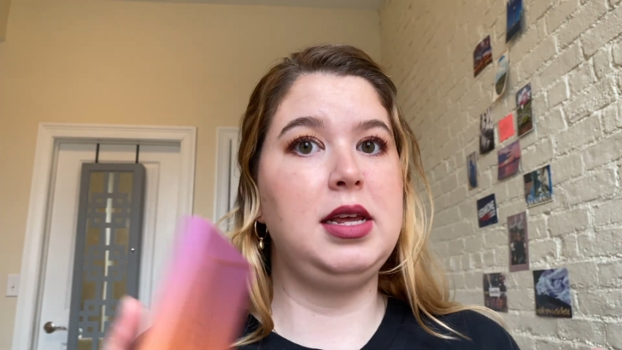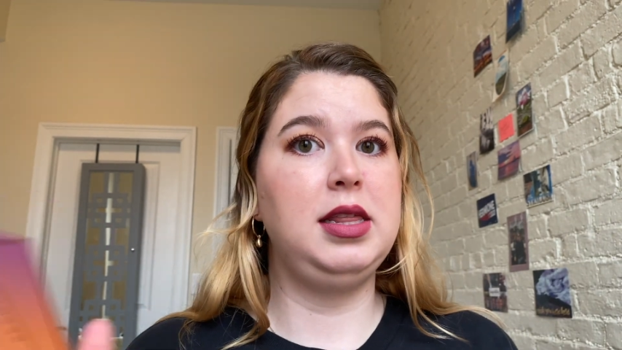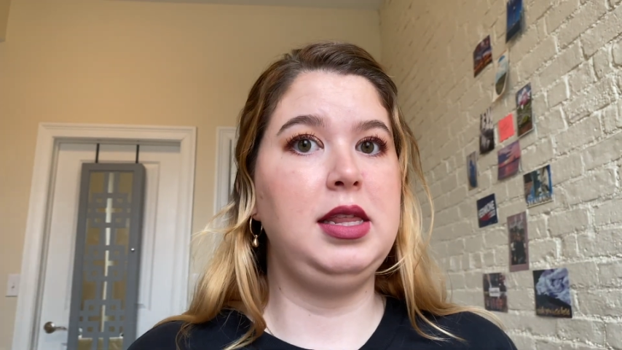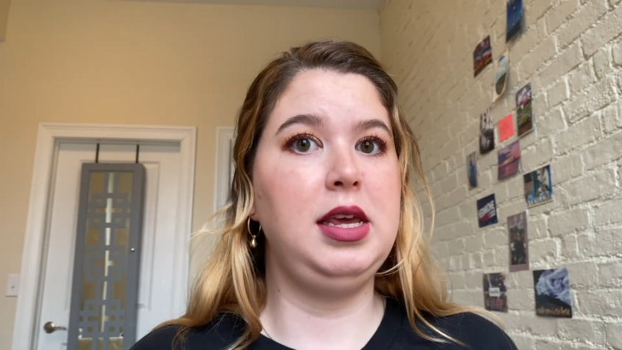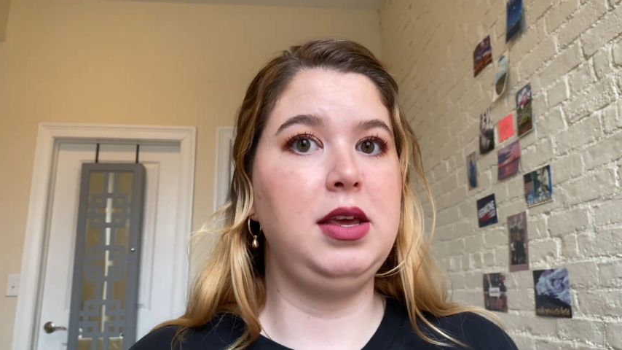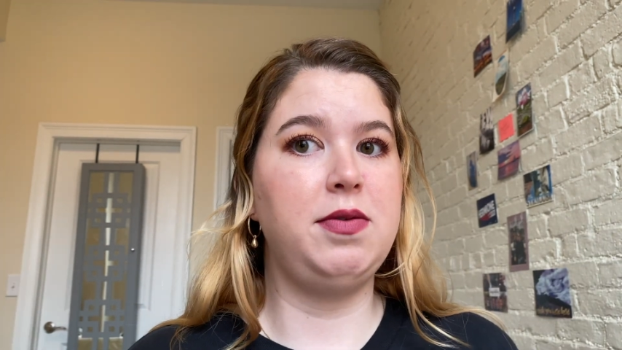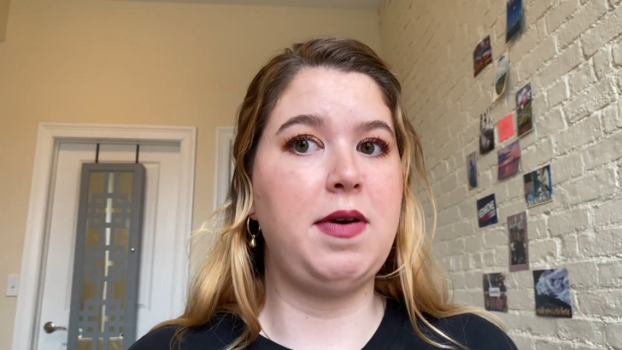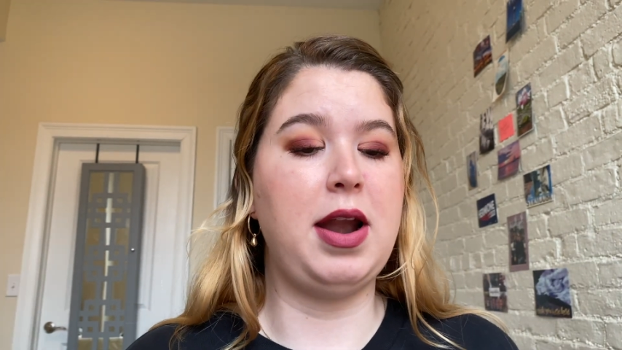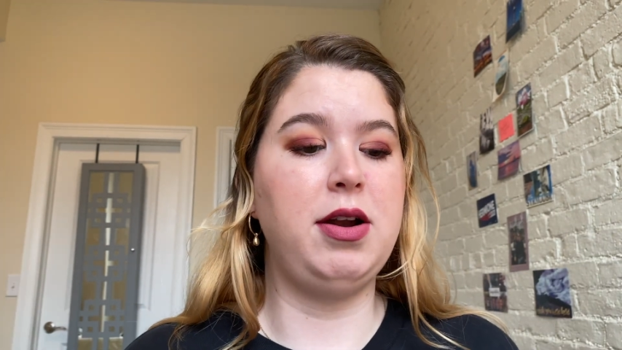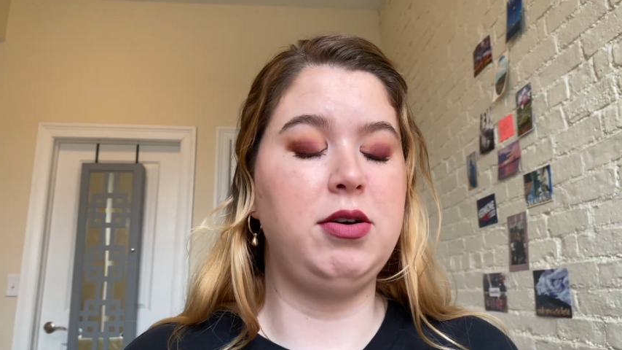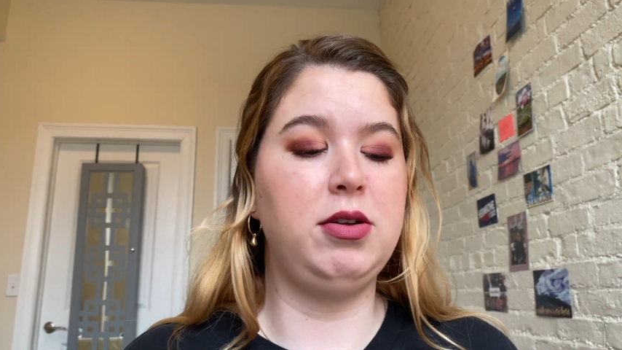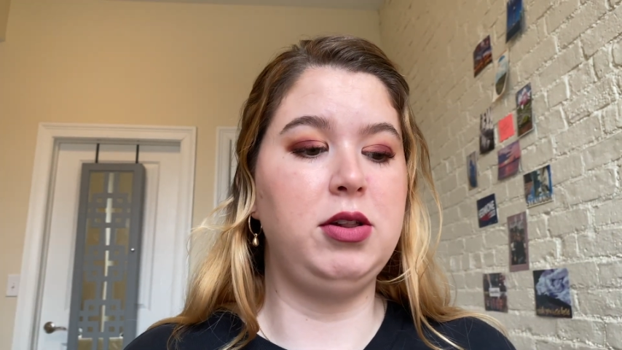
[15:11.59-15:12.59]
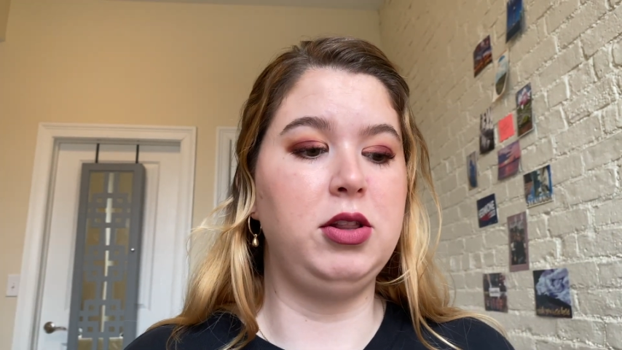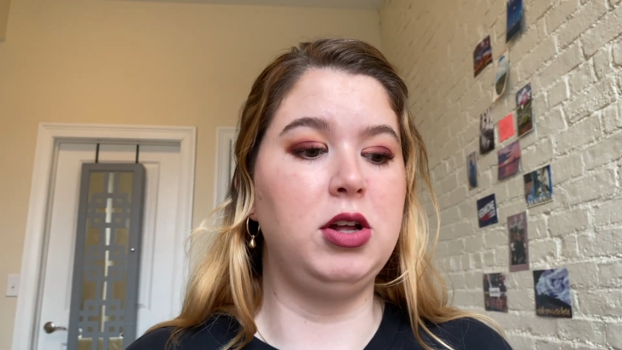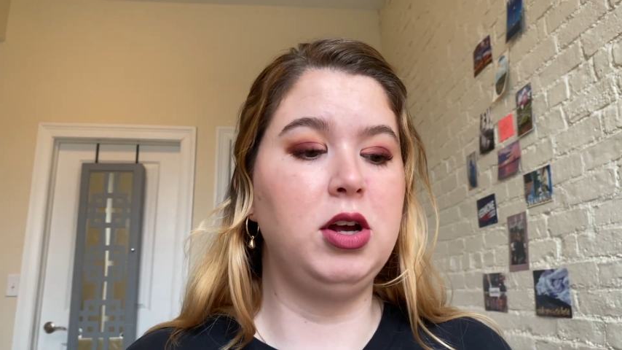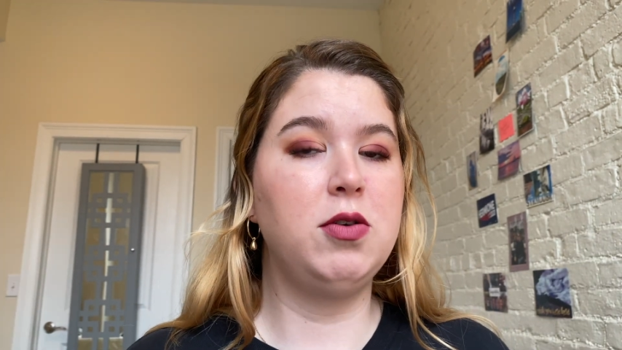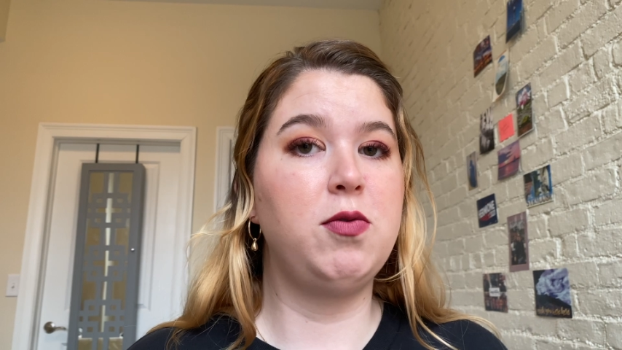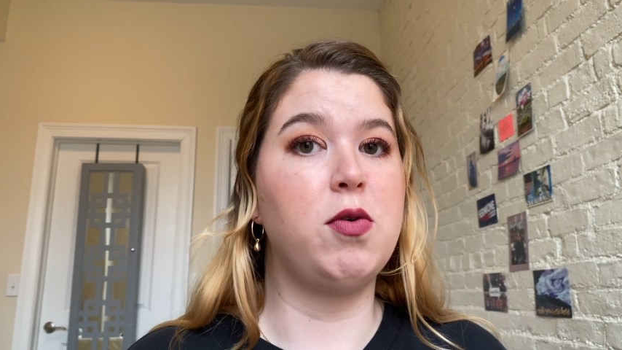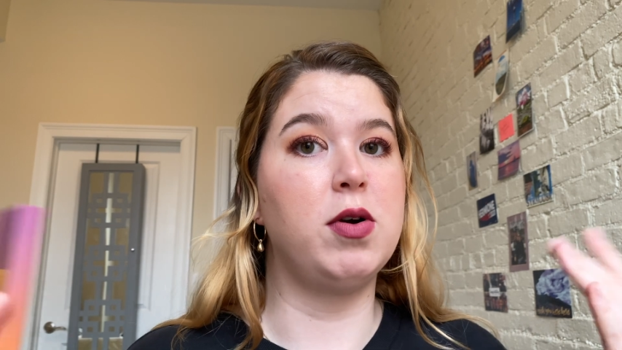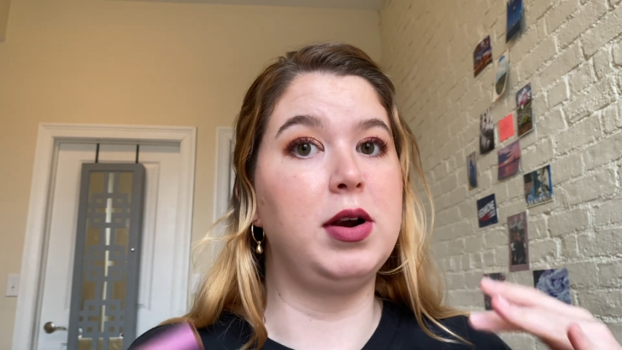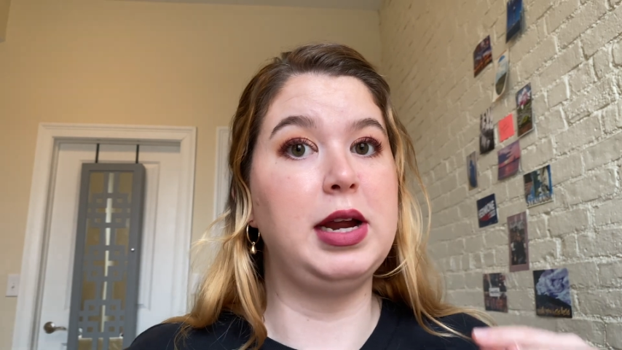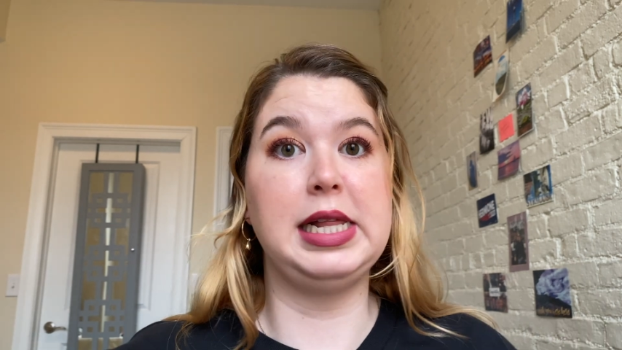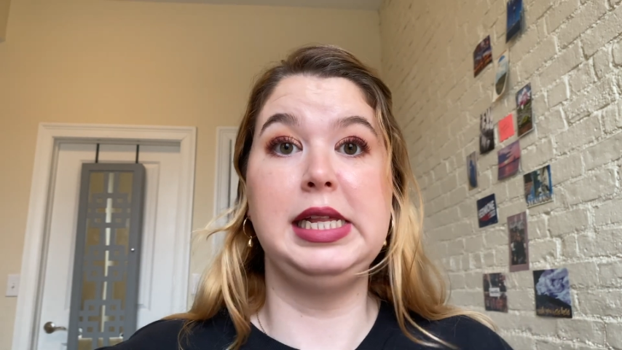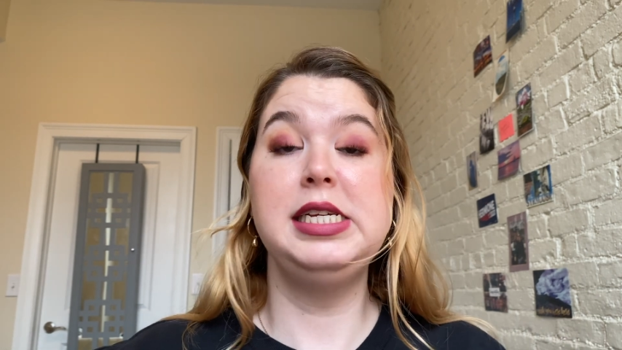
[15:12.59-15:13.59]
the final look for
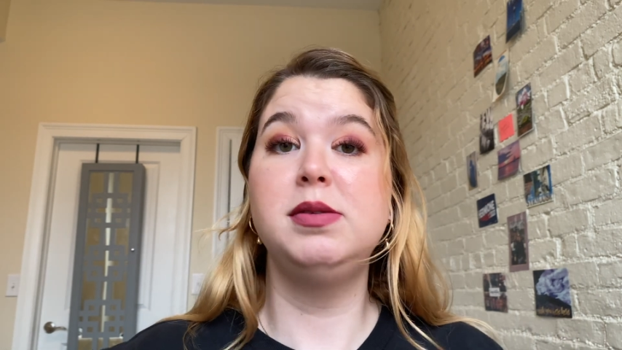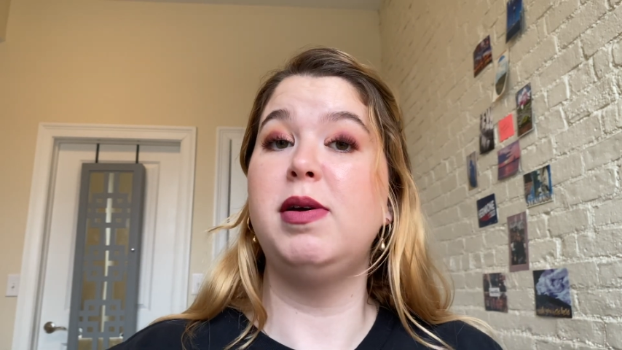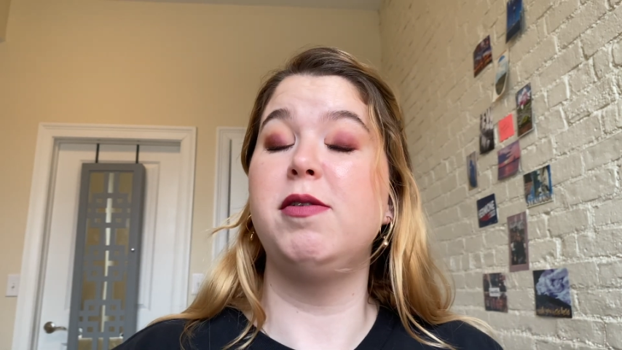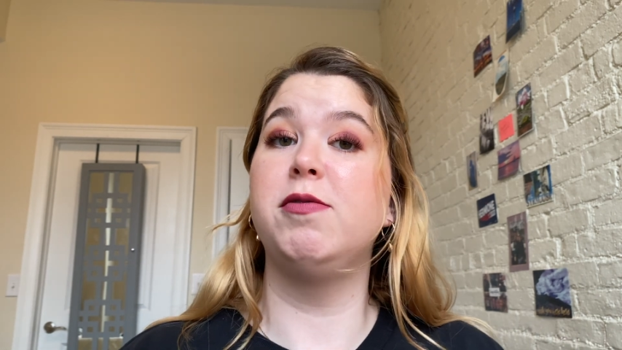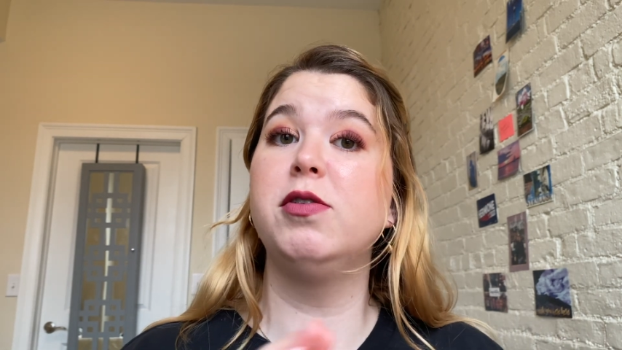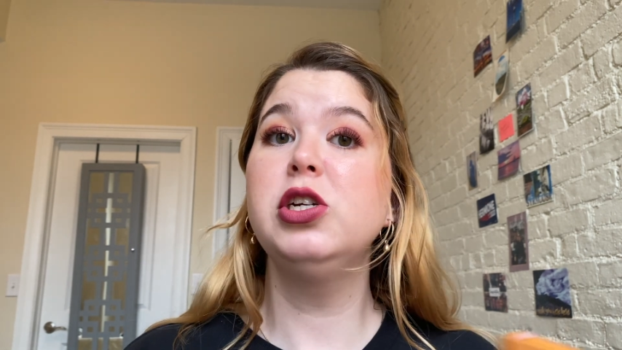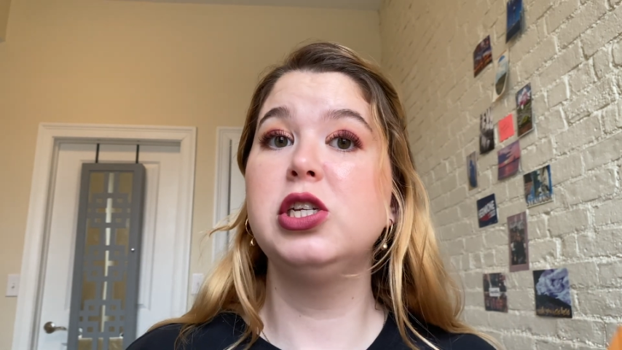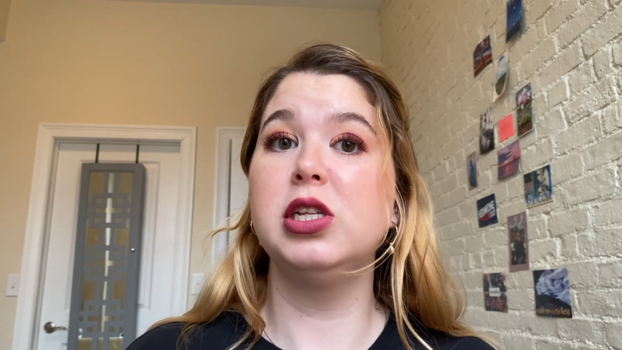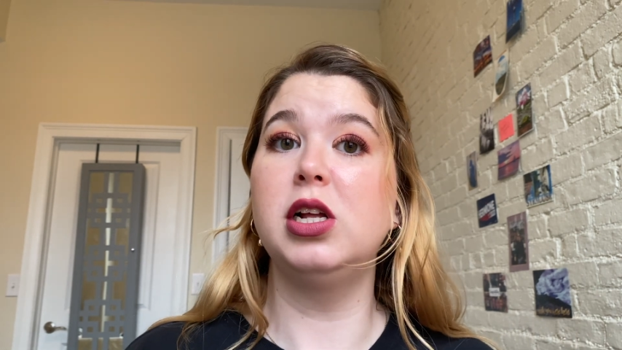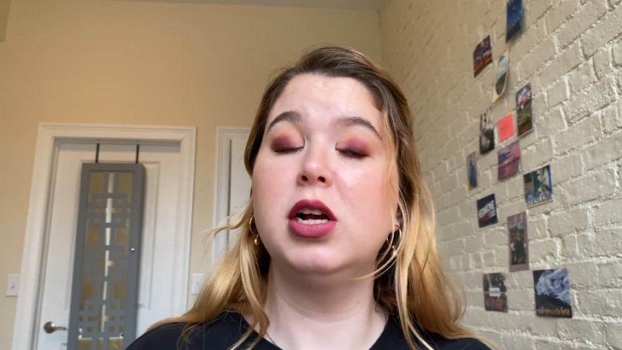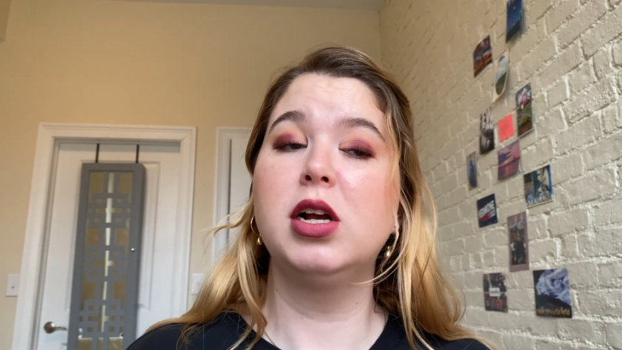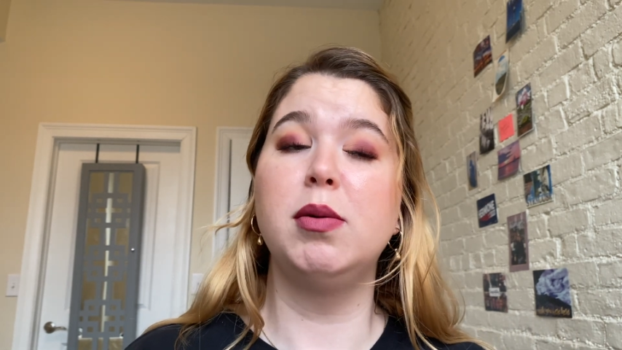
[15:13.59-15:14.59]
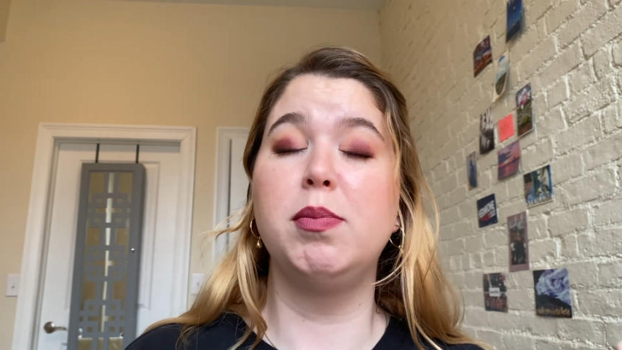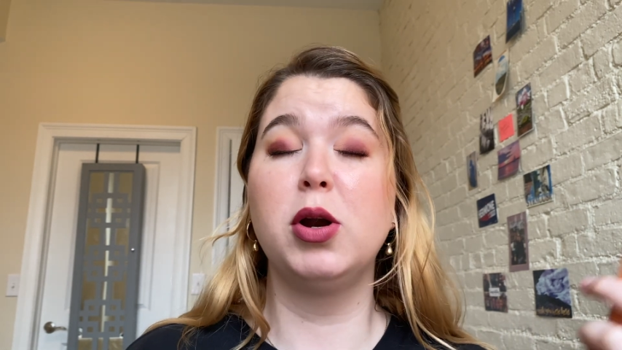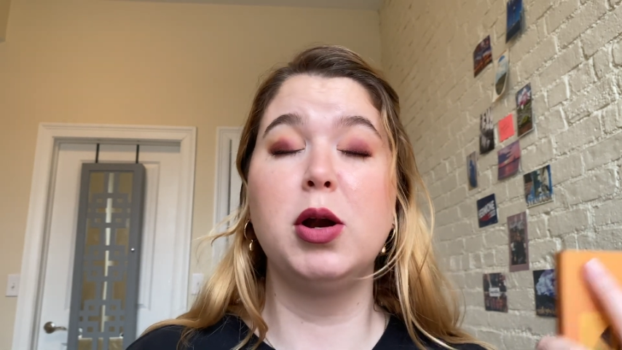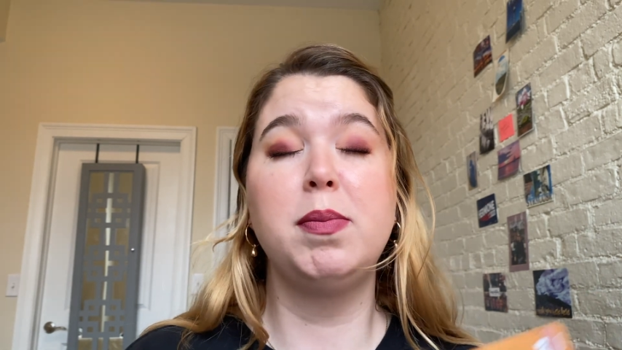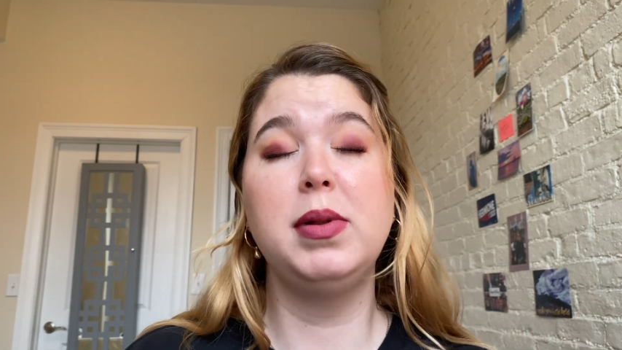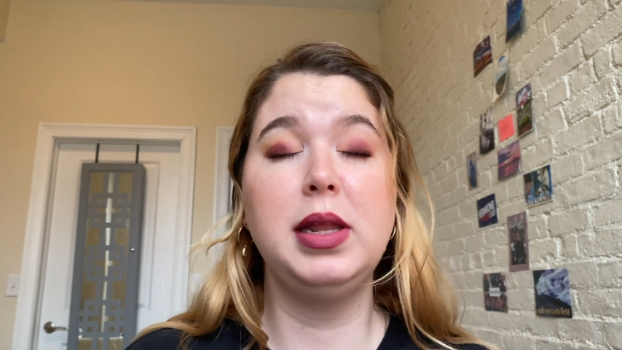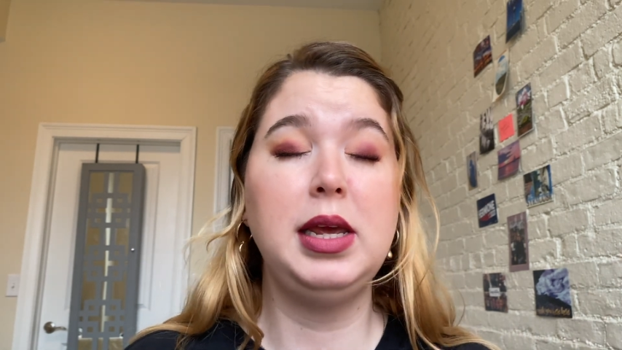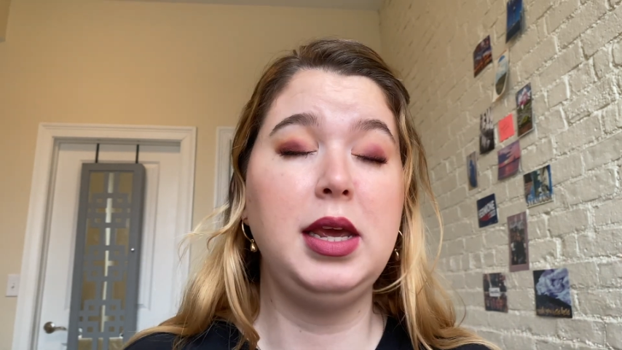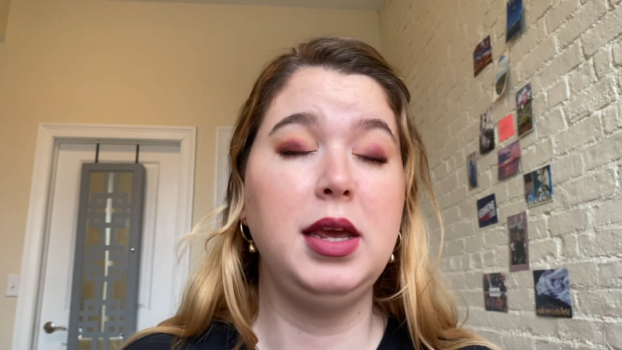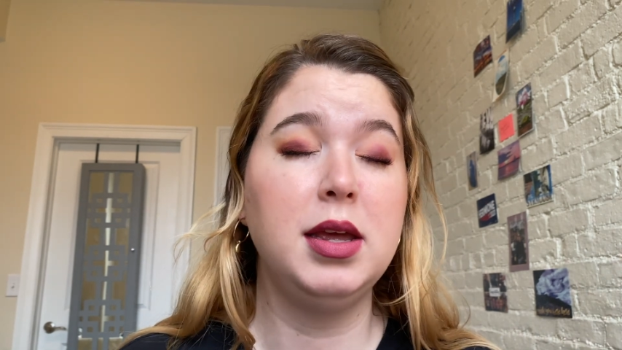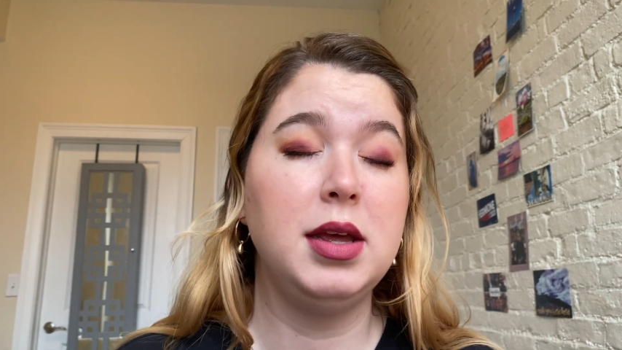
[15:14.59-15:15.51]
at least my first look, a purpley,